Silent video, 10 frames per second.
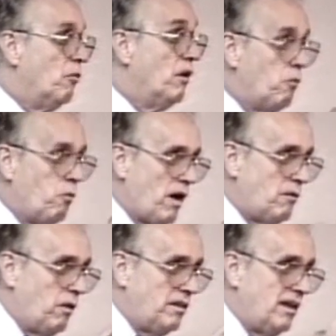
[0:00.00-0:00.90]
When,
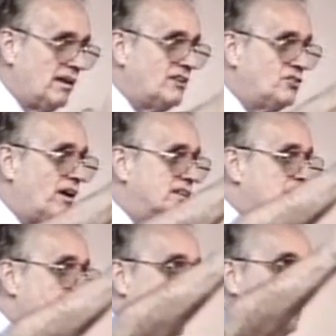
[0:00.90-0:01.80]
when, when the electrons
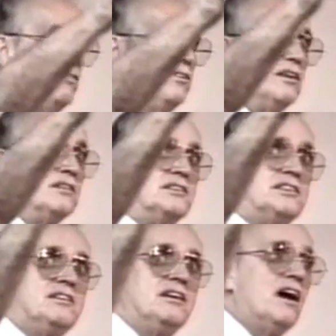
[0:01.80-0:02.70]
come out of the
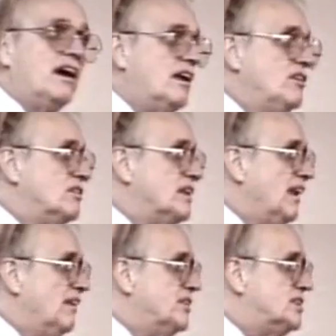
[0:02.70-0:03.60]
gun on your
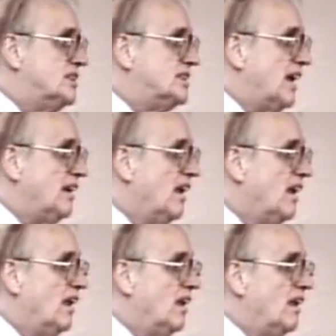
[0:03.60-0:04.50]
television set,
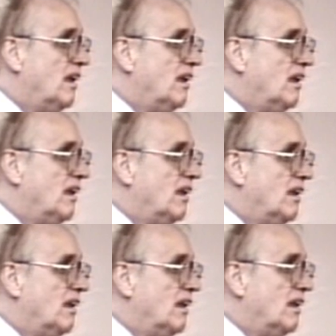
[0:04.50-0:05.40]

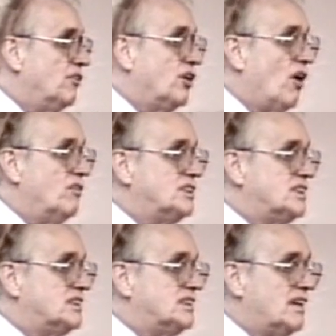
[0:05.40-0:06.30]
the
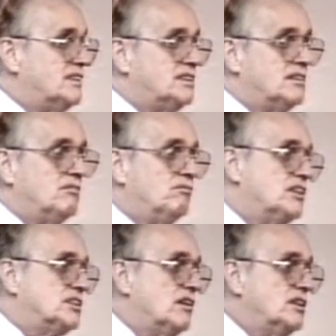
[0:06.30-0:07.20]
ghost says,
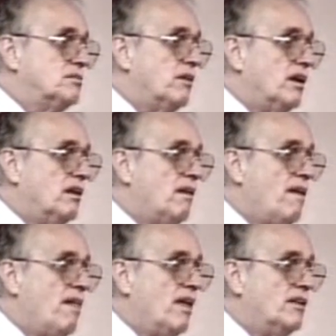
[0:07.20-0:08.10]
let's go this way.
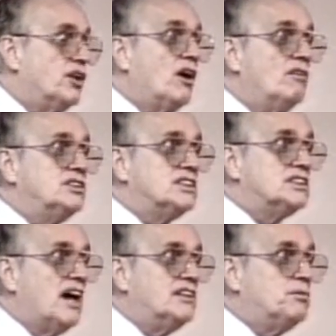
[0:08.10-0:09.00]
The ghost
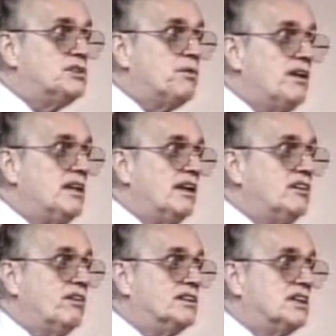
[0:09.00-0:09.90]
decides which way the
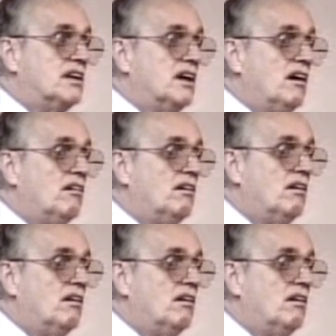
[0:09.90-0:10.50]
electron's going to go.